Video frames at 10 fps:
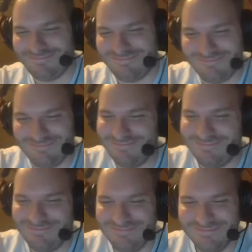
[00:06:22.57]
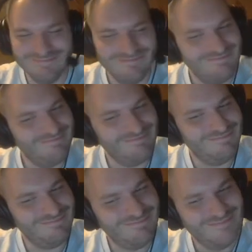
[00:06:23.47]
I wasn't sure if Travis
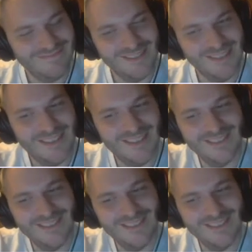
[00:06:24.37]
really was British or